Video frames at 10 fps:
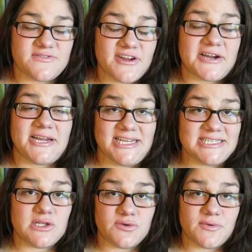It's very
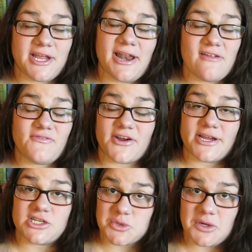easy to read and
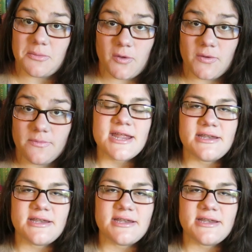very enjoyable.